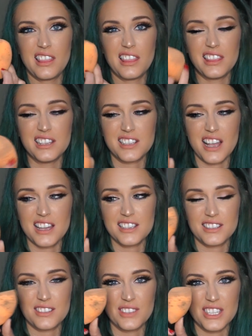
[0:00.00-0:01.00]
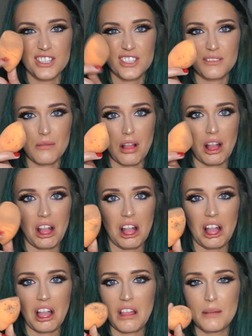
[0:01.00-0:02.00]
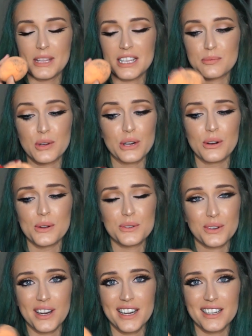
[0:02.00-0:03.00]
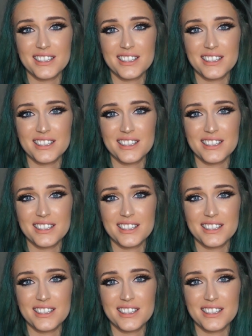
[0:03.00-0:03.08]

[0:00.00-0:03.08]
these guys, which, I mean, that's pretty gross, right?